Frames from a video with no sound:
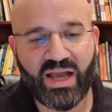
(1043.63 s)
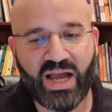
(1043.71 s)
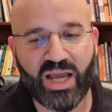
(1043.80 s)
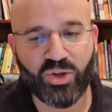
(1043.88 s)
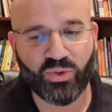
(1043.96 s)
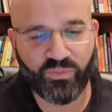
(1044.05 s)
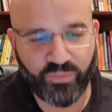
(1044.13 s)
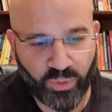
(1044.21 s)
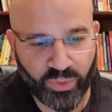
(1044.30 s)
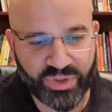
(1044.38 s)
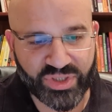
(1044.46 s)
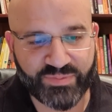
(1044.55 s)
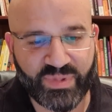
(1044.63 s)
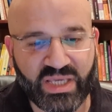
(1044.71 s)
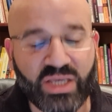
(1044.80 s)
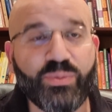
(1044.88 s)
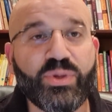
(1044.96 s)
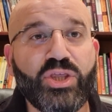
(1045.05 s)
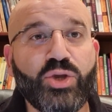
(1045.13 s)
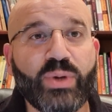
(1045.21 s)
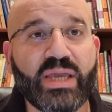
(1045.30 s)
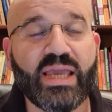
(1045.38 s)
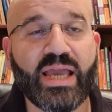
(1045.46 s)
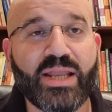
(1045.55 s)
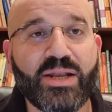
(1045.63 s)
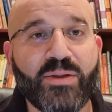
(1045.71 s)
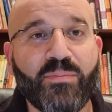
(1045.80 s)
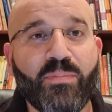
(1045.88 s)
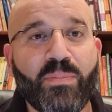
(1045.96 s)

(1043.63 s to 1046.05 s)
I look forward to speaking with you again,